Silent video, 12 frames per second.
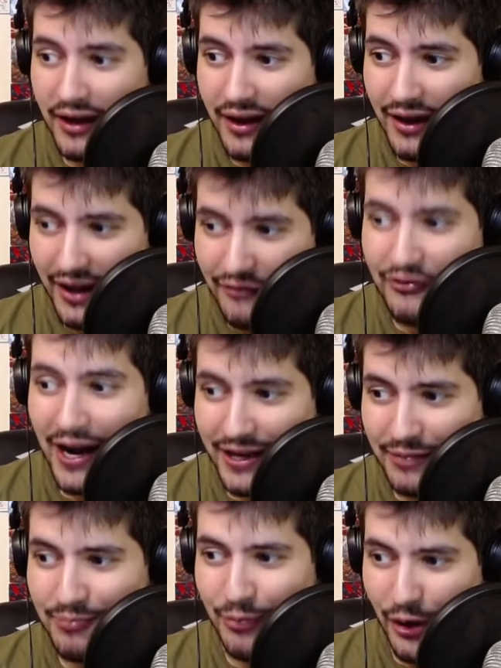in fact
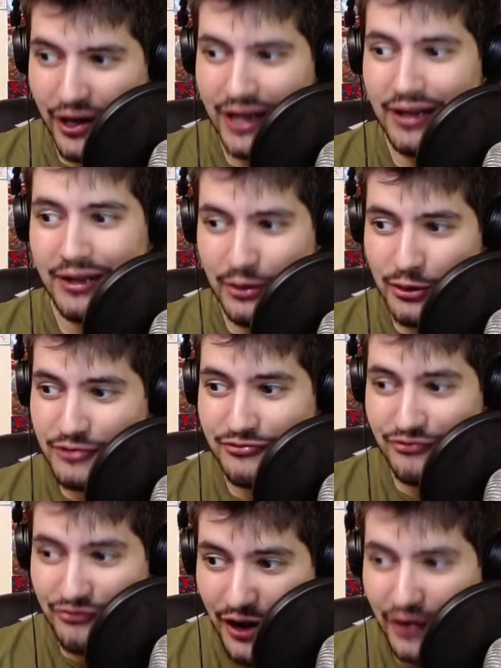bury those
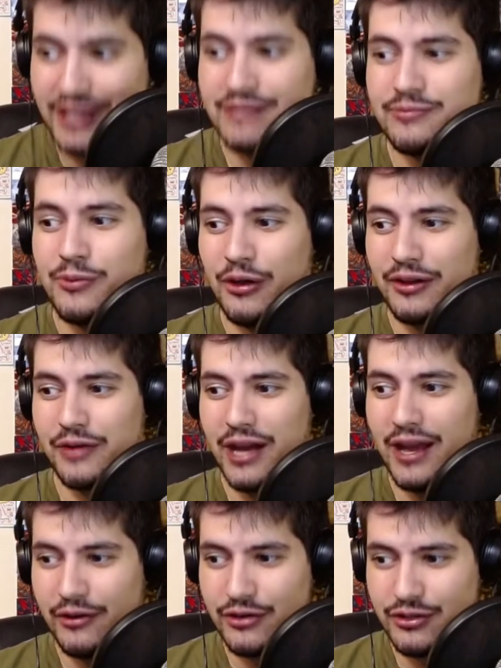very small
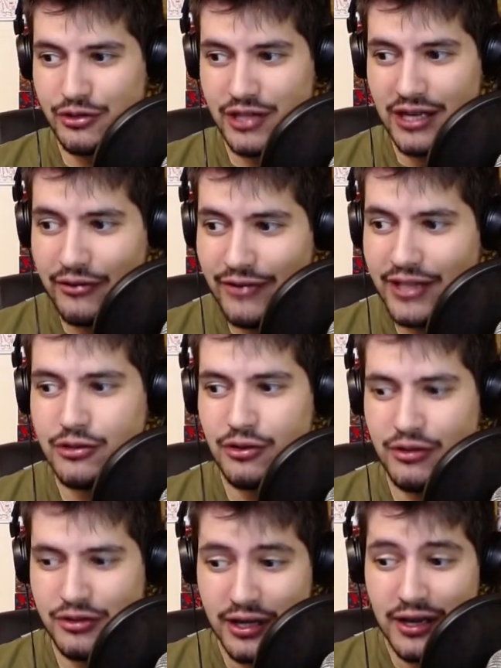creators, those
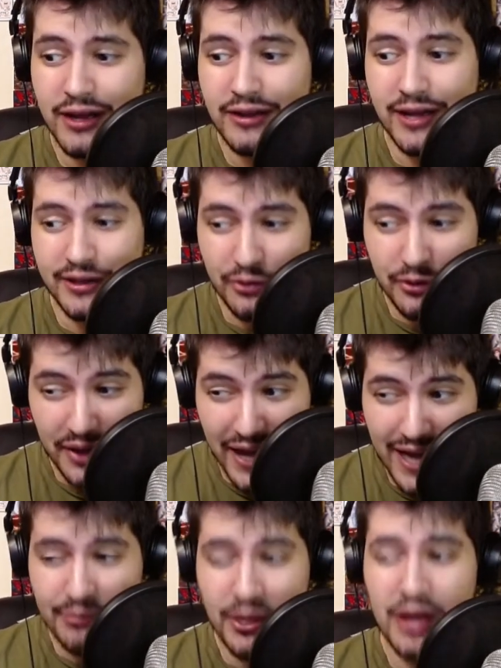individuals that you
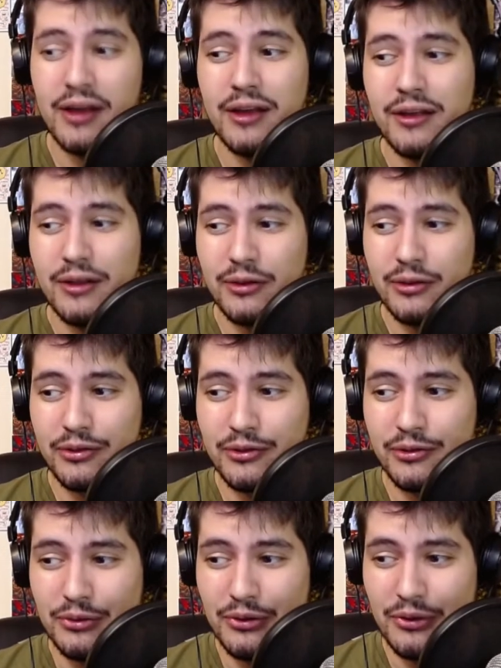claim
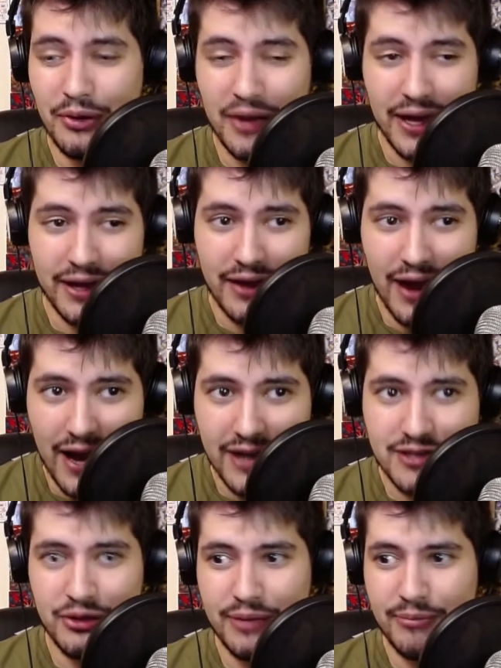to like
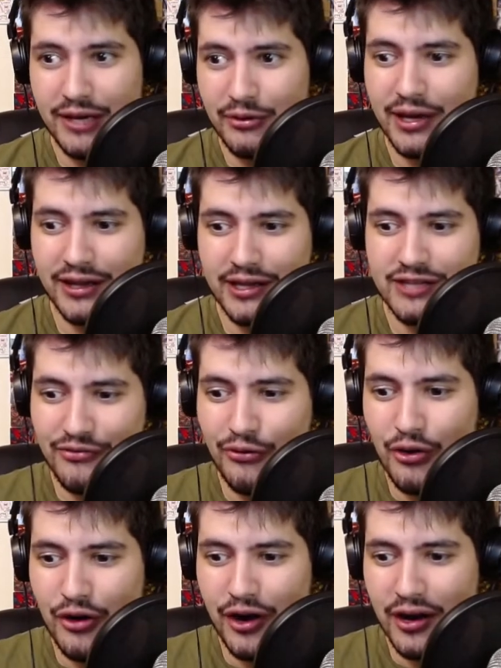actually be doing this
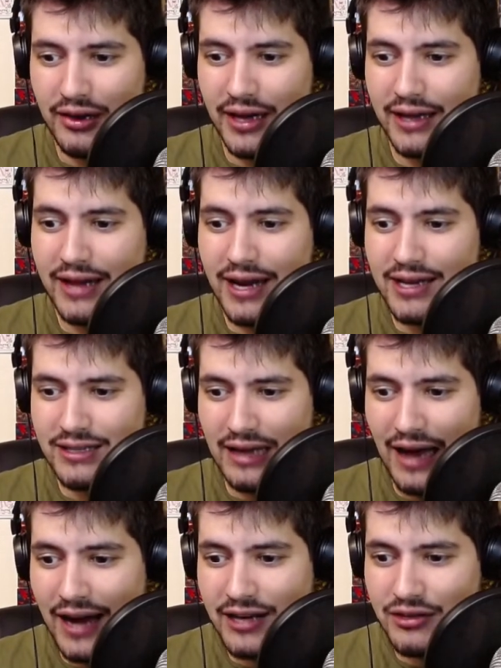for. Like, that is
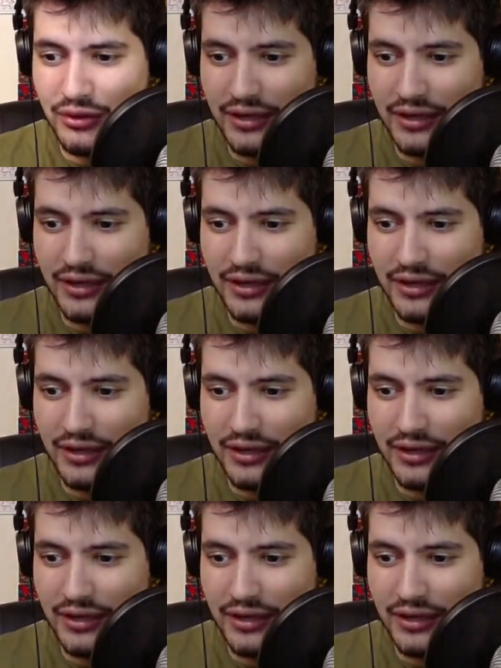actually